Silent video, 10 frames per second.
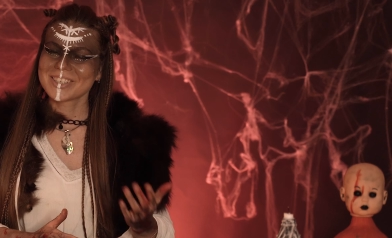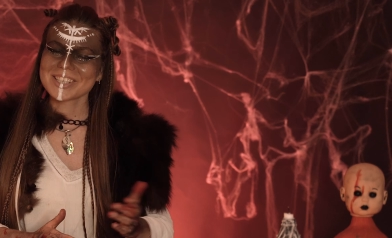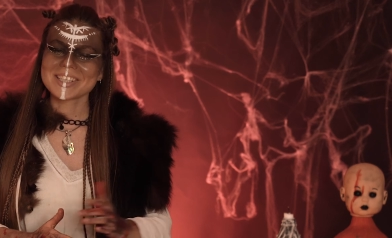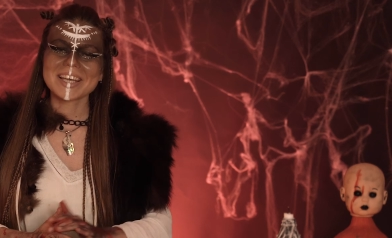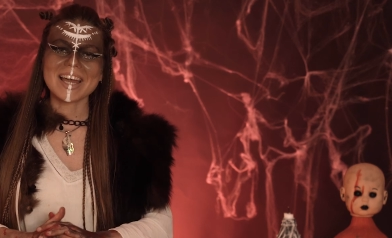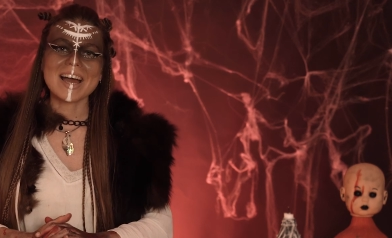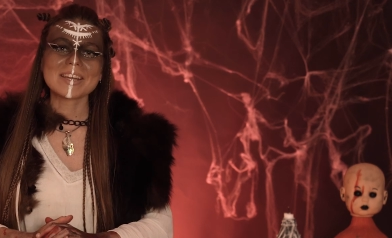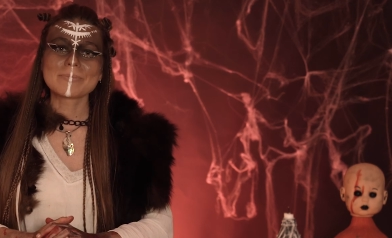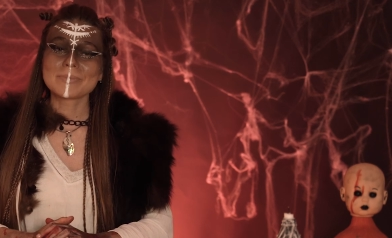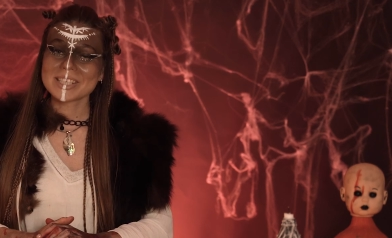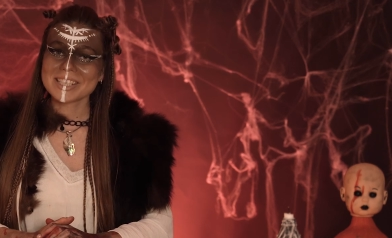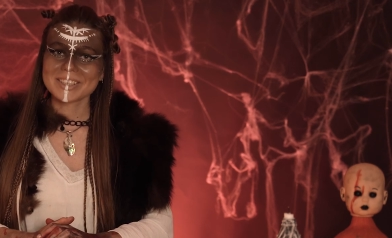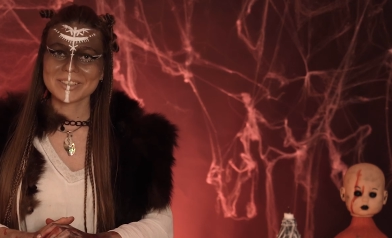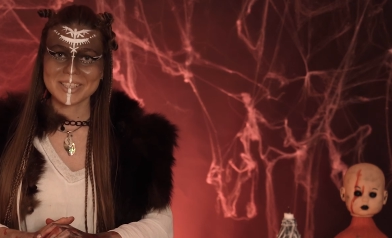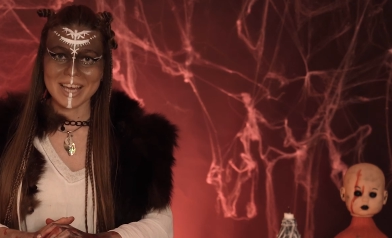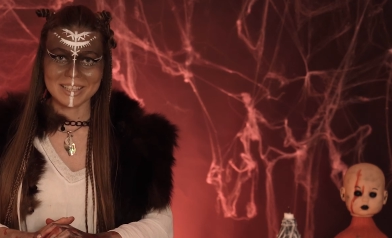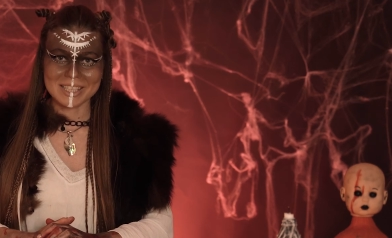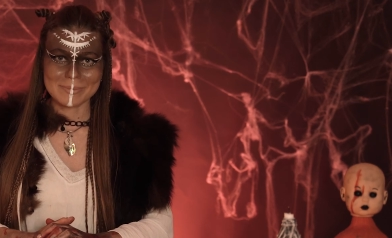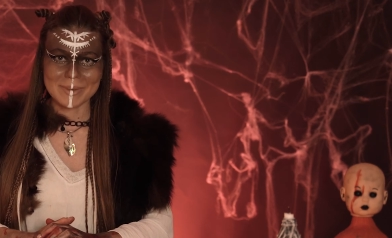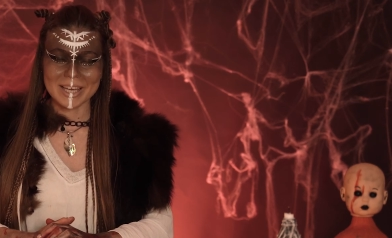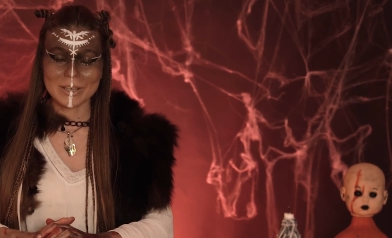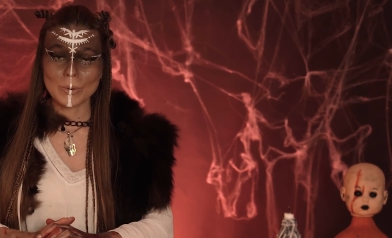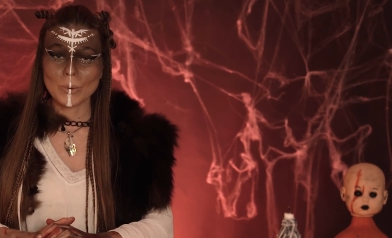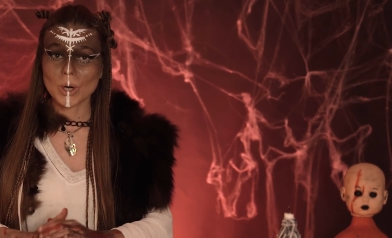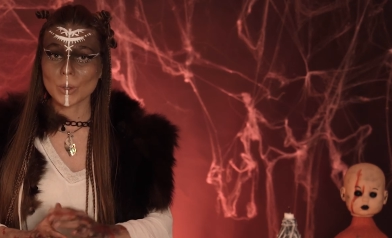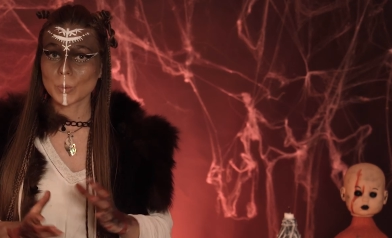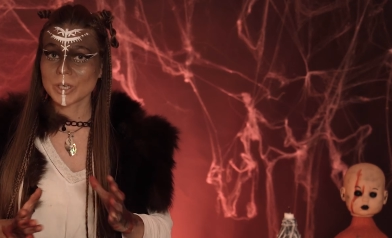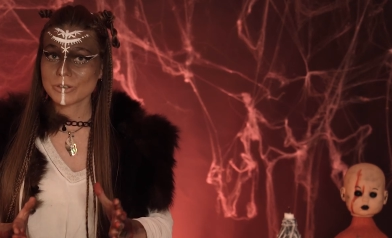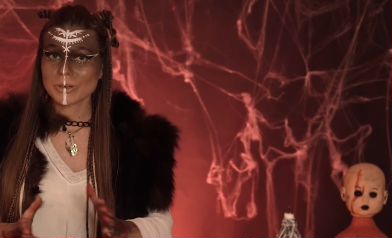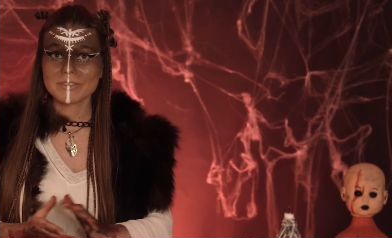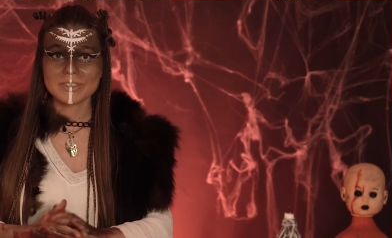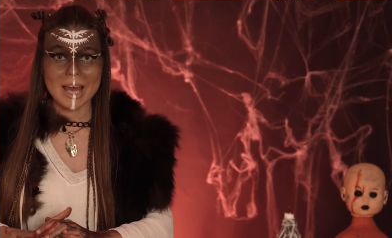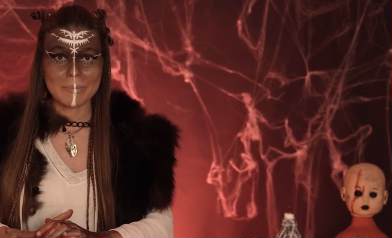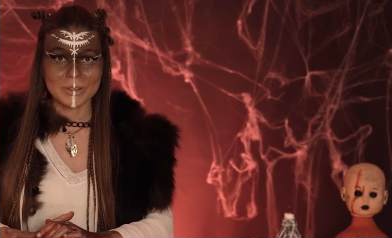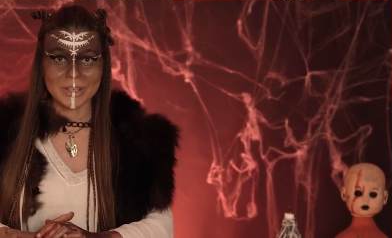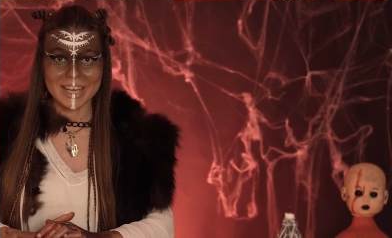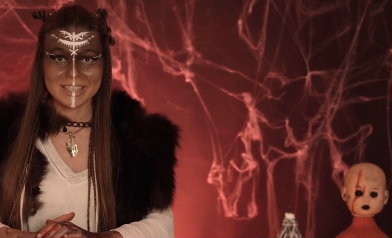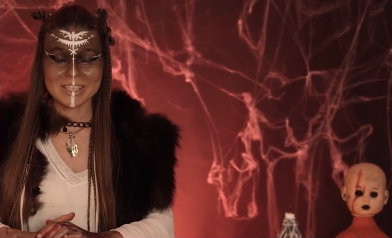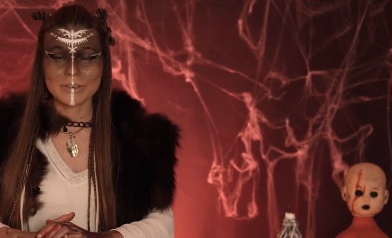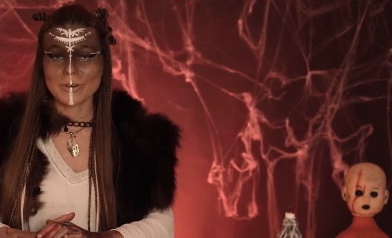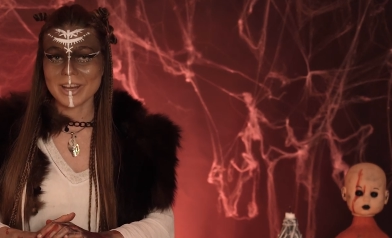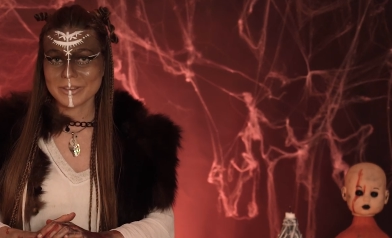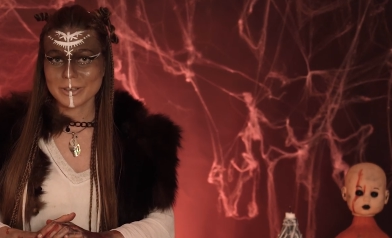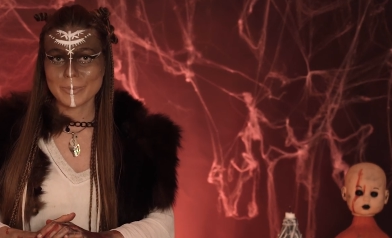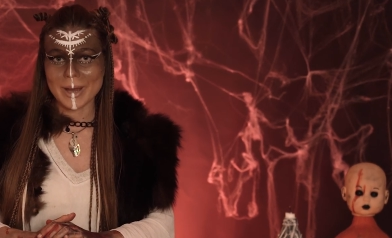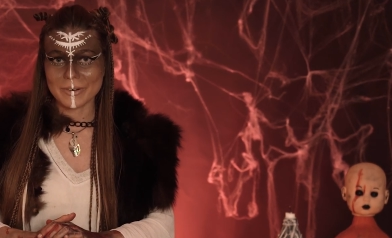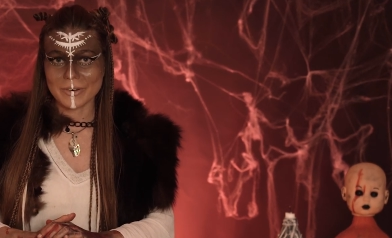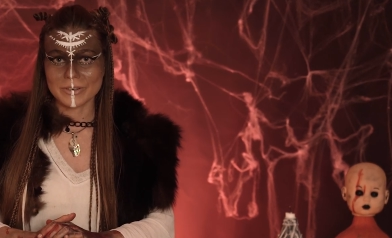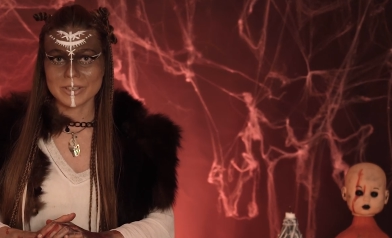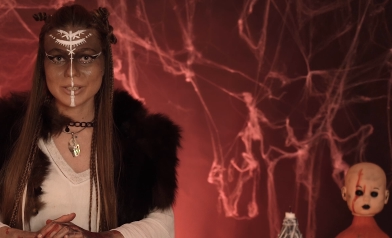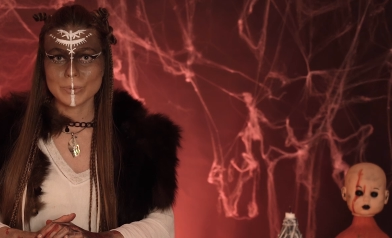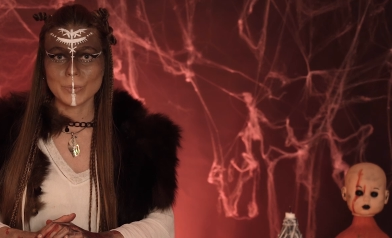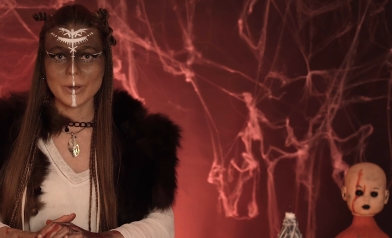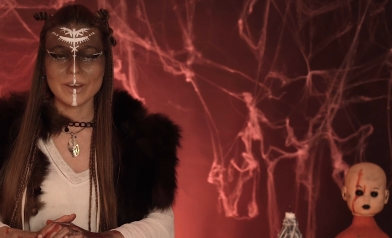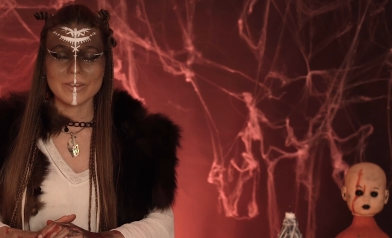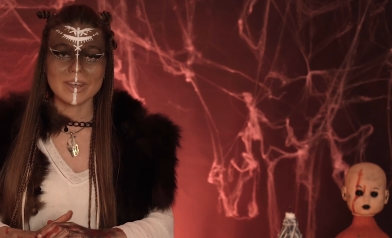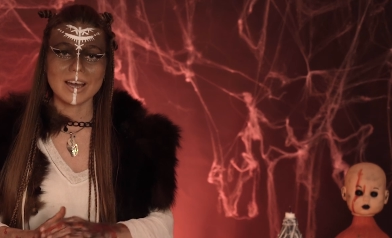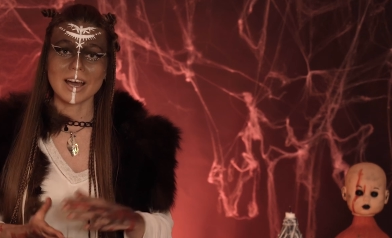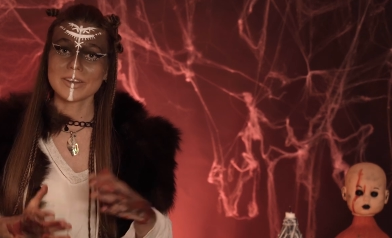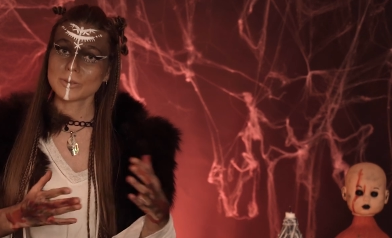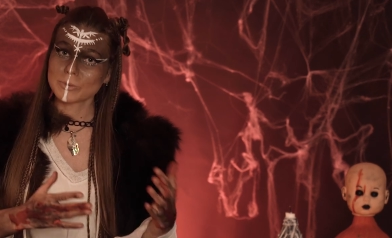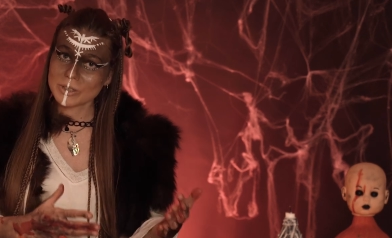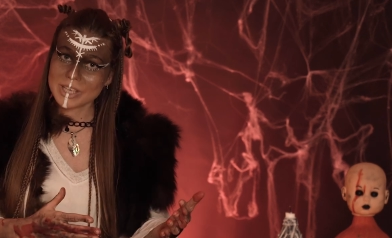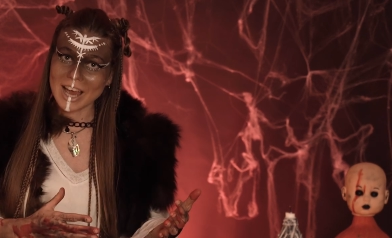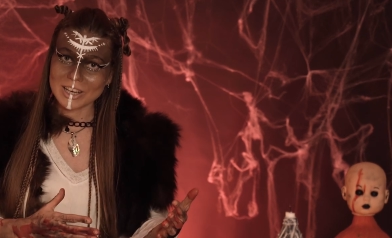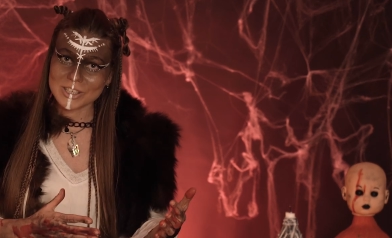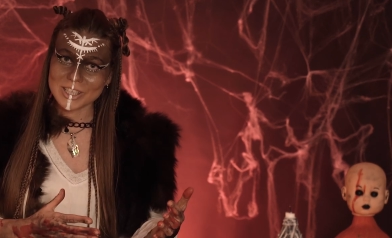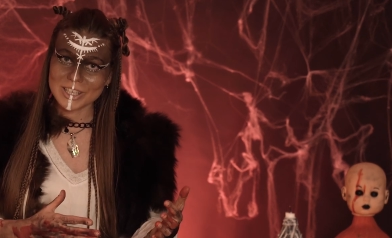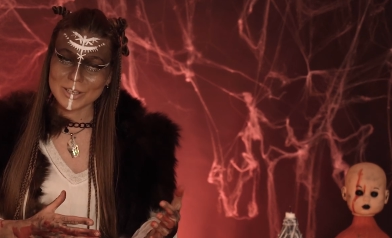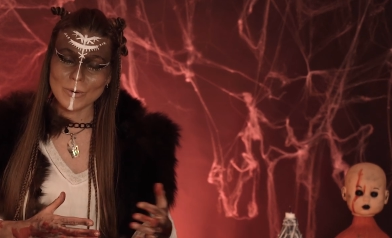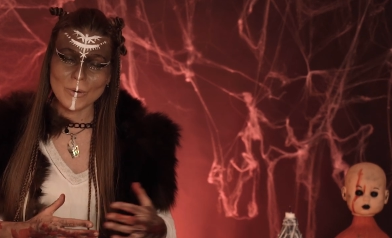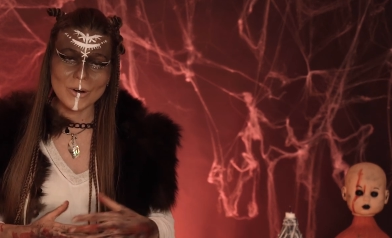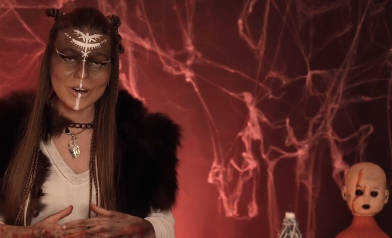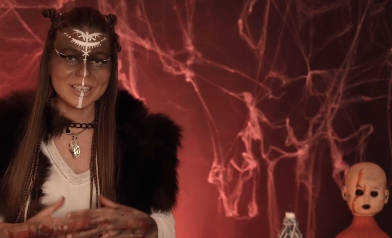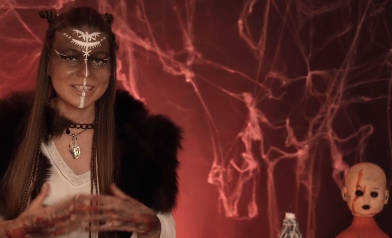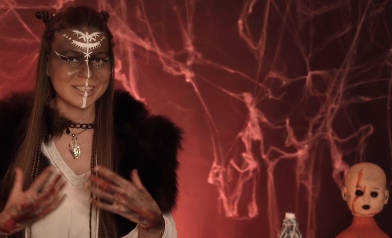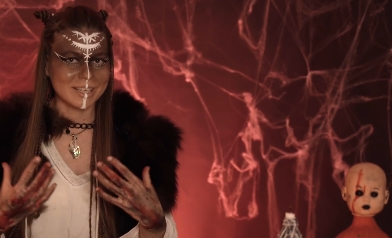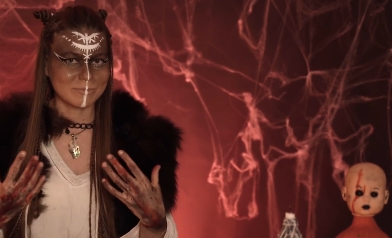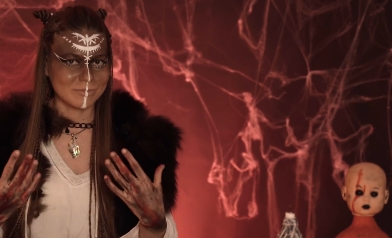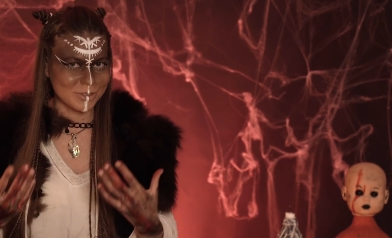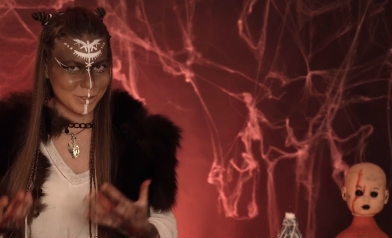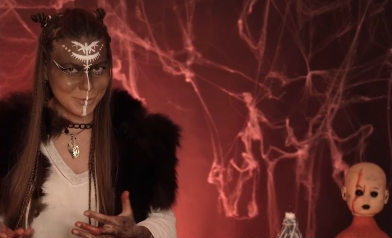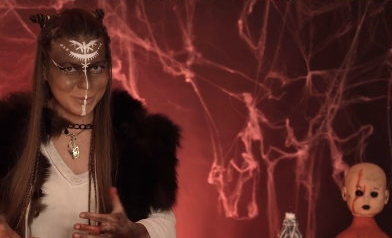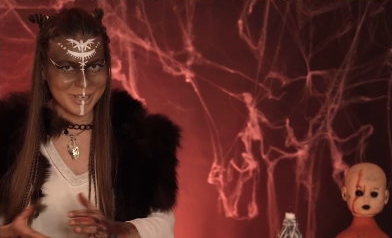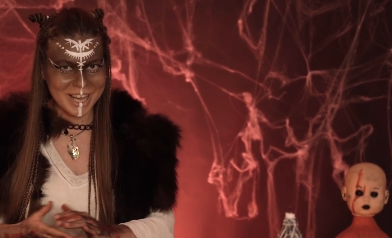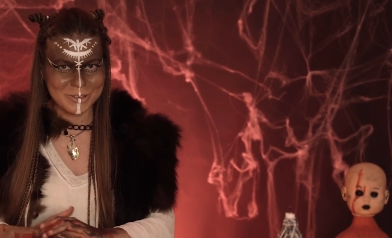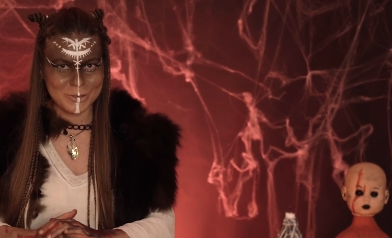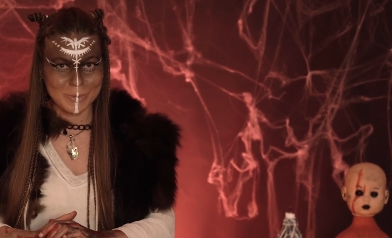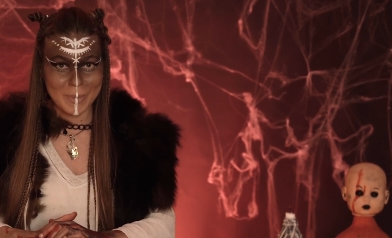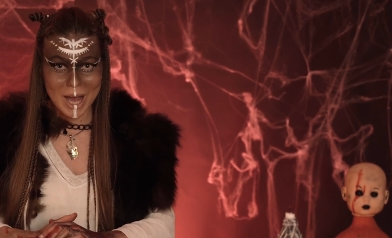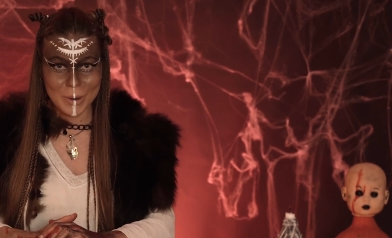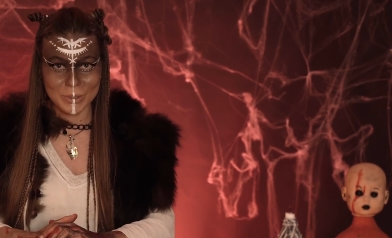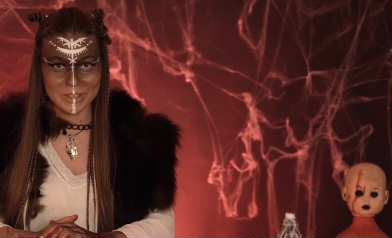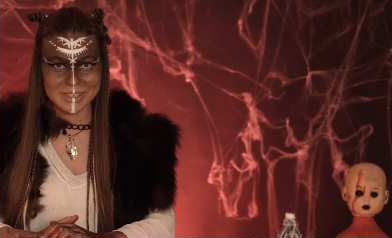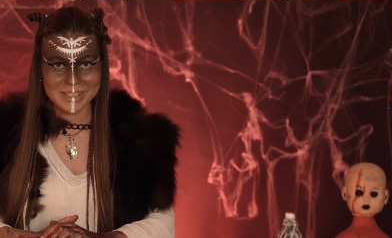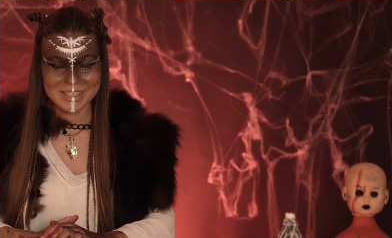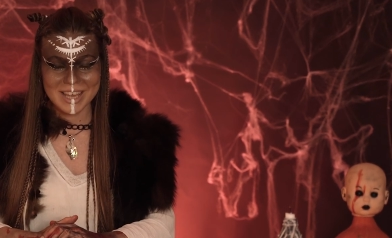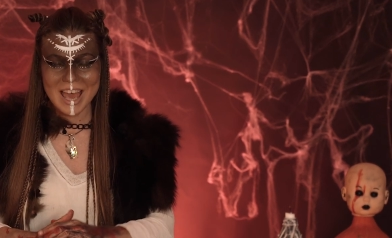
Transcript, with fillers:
Speaker 1: Just like any mystical talisman or witchcraft amulets grant their bearers with either protection or some supernatural powers,